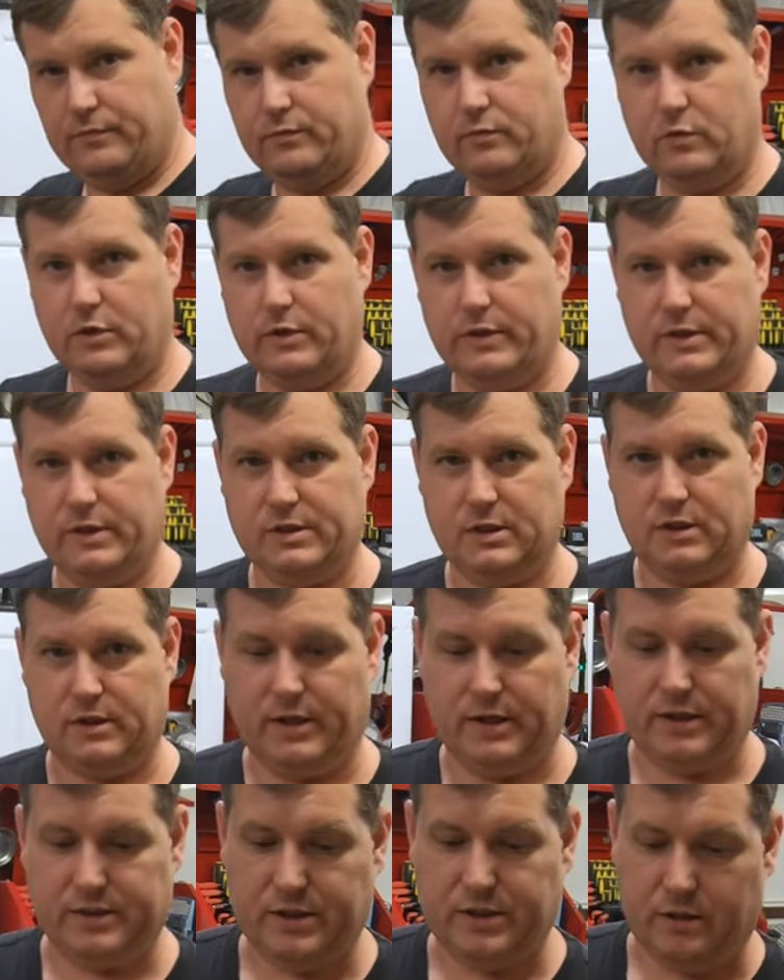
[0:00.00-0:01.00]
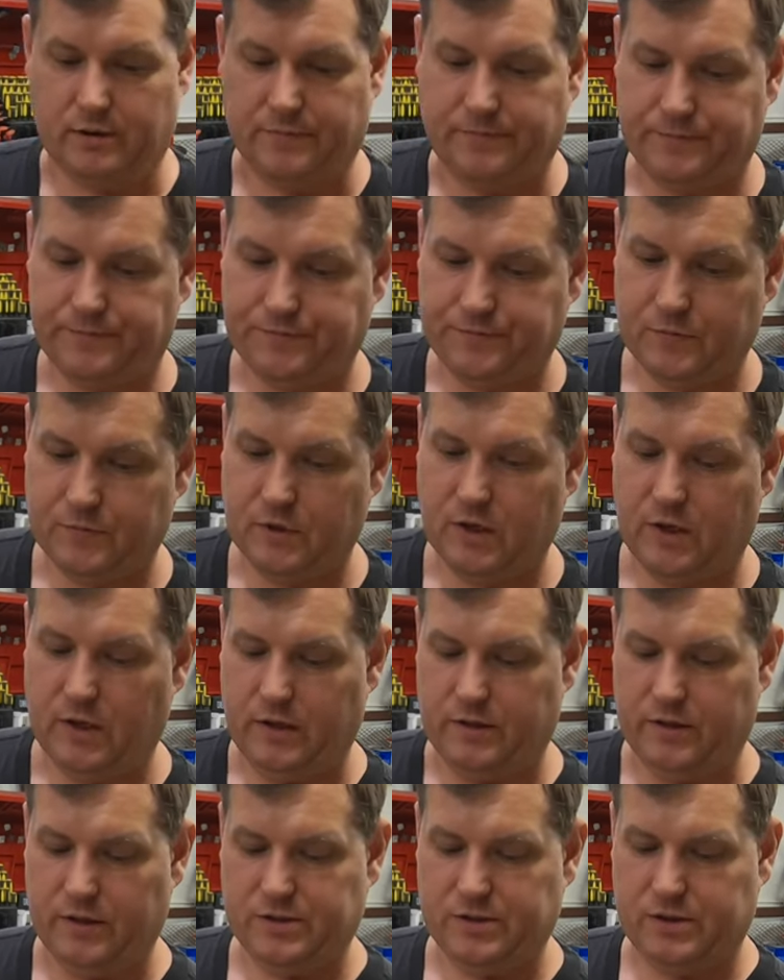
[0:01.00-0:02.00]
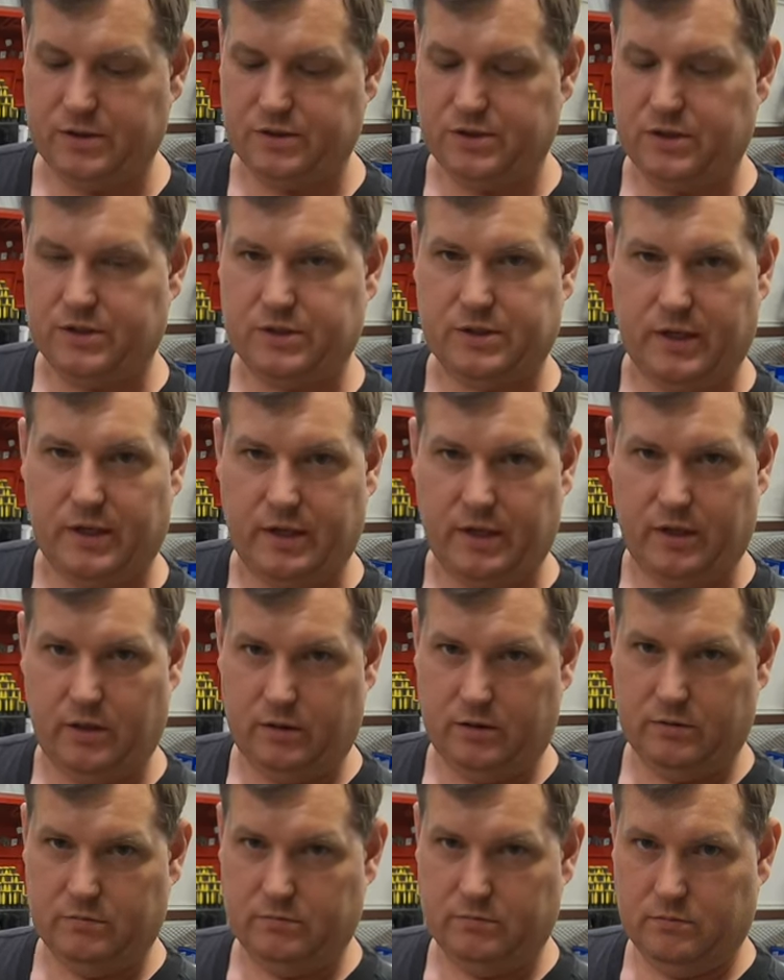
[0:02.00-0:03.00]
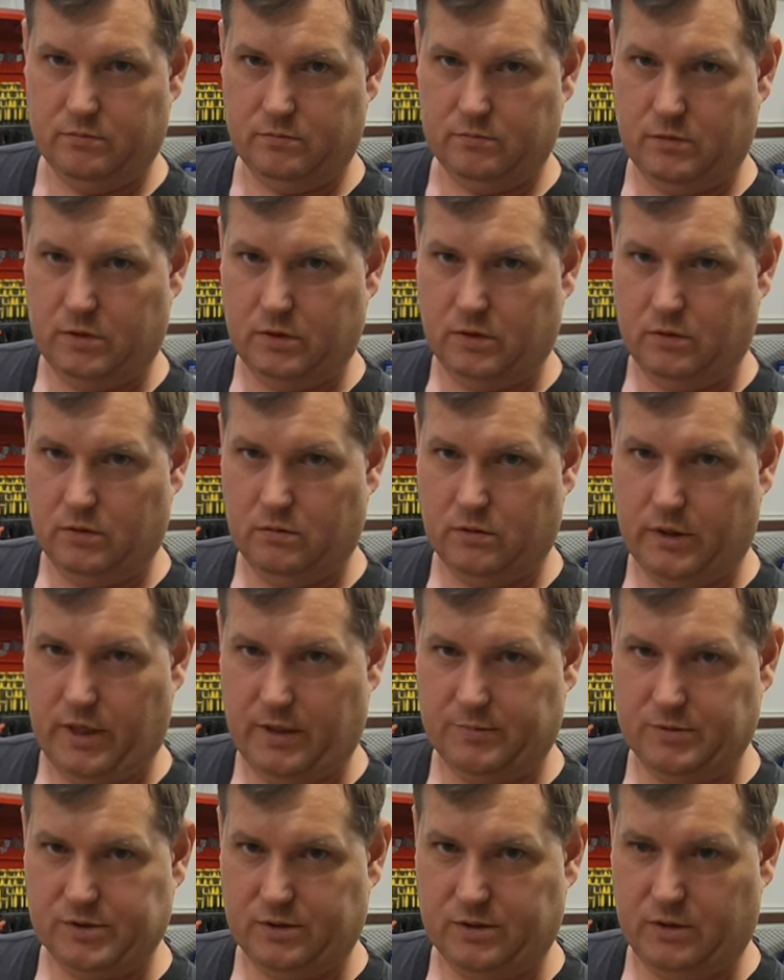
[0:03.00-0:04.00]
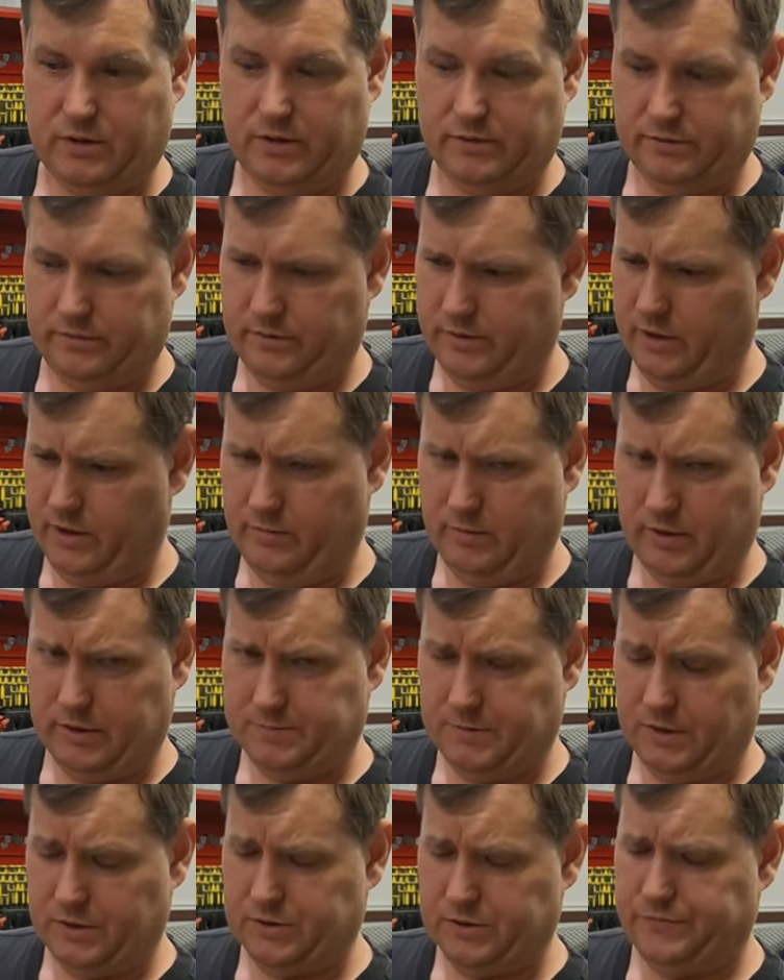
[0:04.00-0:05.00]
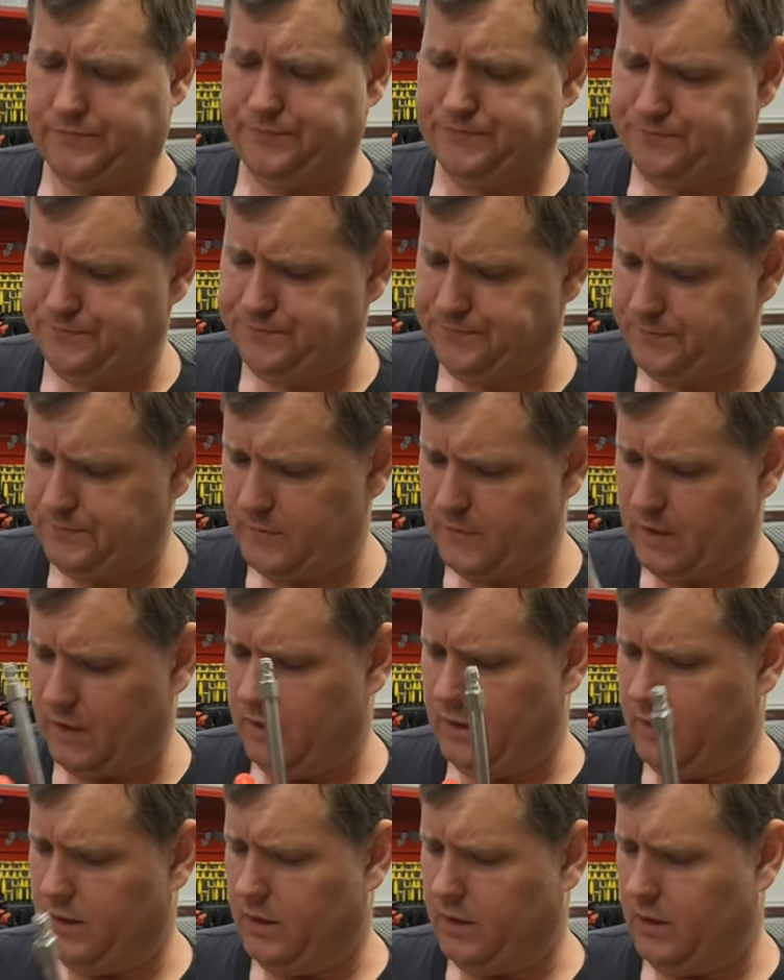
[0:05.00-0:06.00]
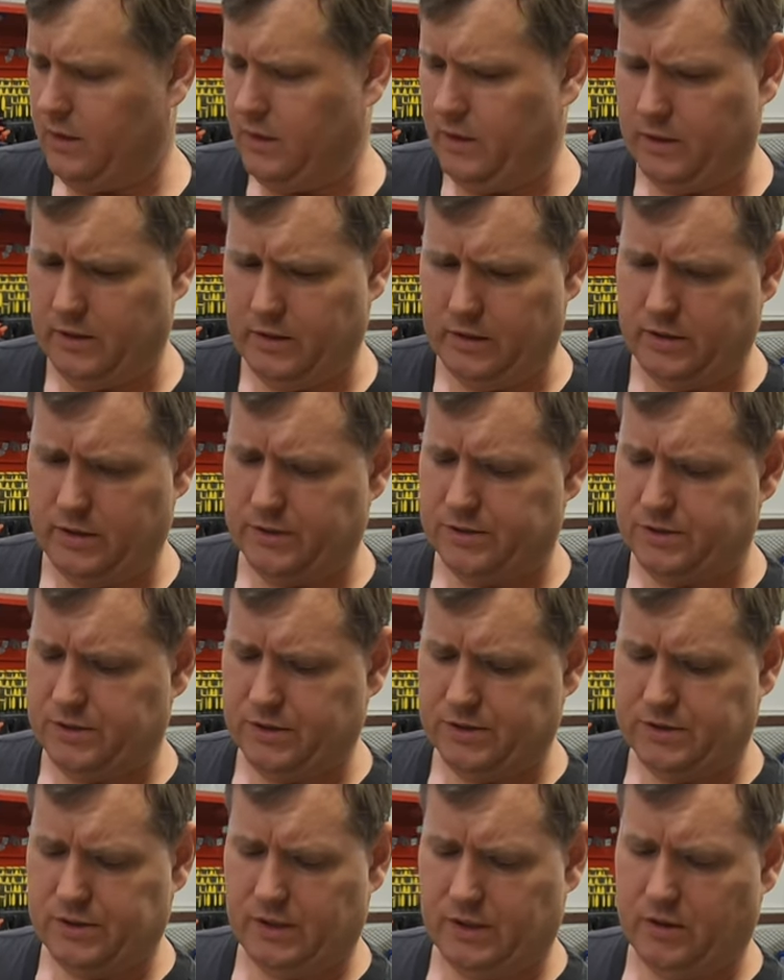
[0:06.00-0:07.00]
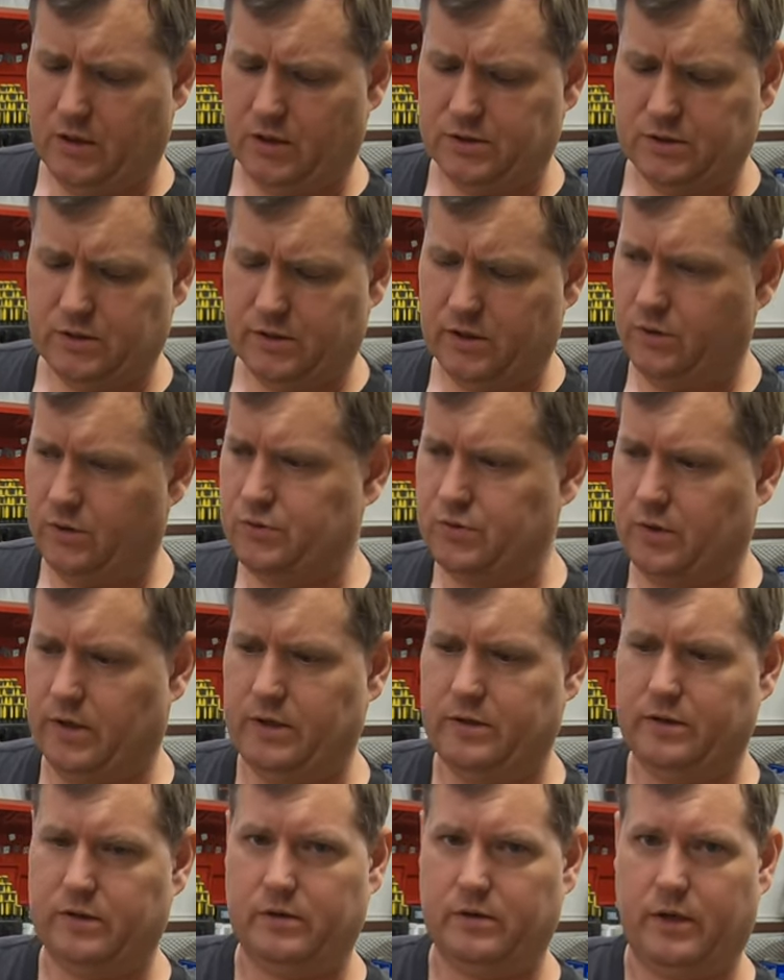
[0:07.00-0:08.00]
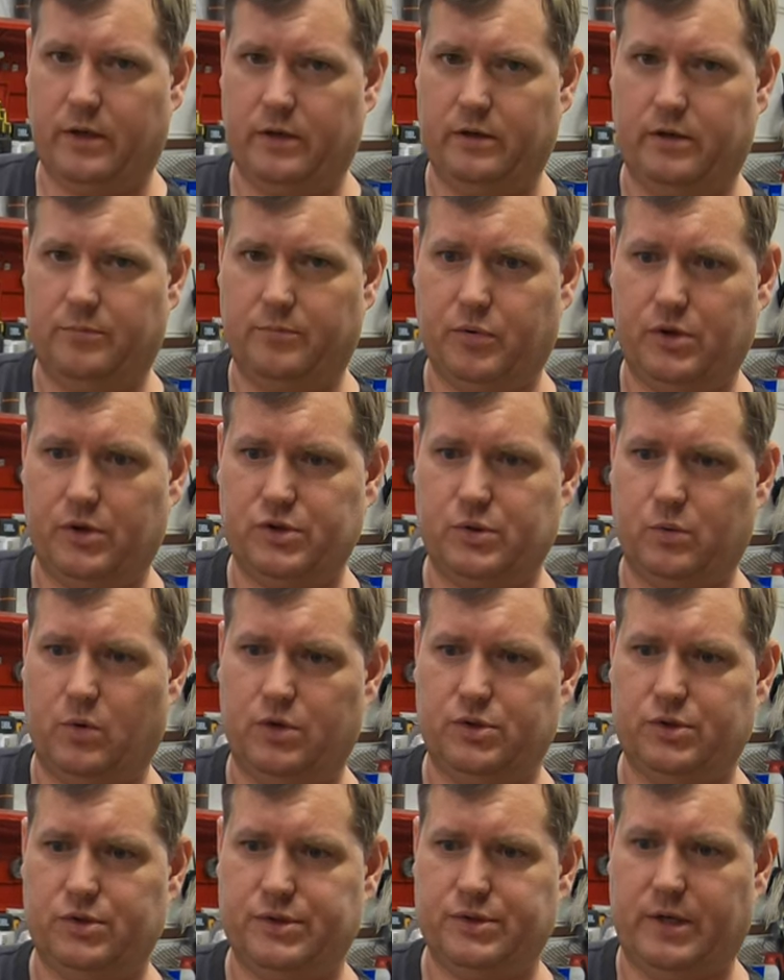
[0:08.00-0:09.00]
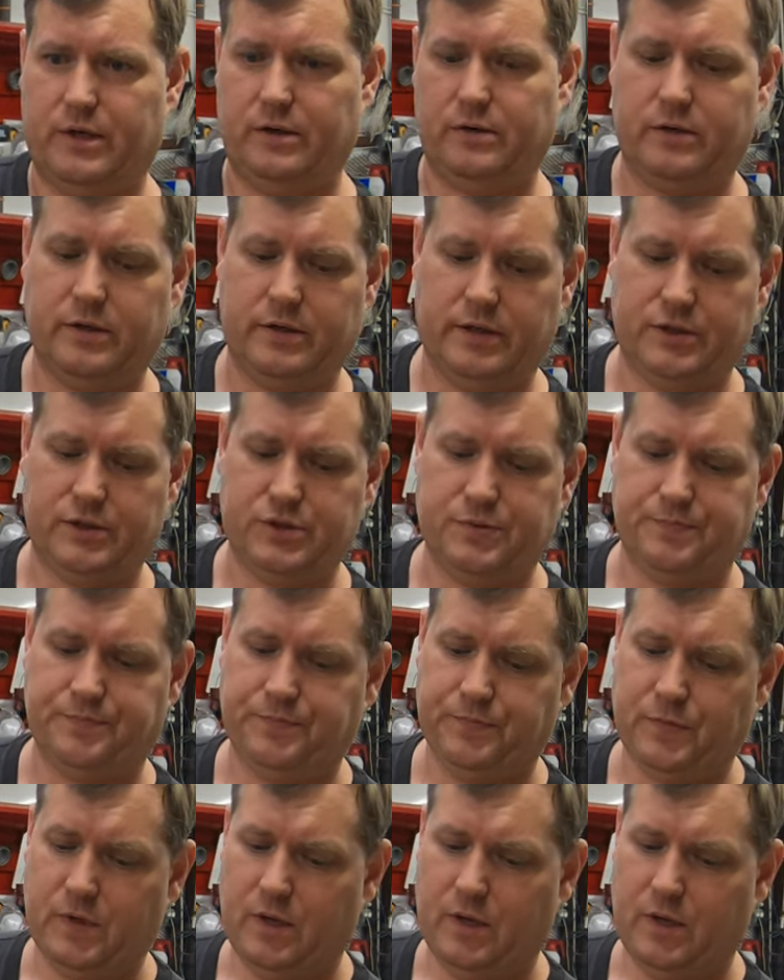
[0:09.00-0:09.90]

one of these little guys here. And this is just a, you know, Amazon eBay special. And it is just a nozzle that goes right on the end of your pressure washer, standard connection.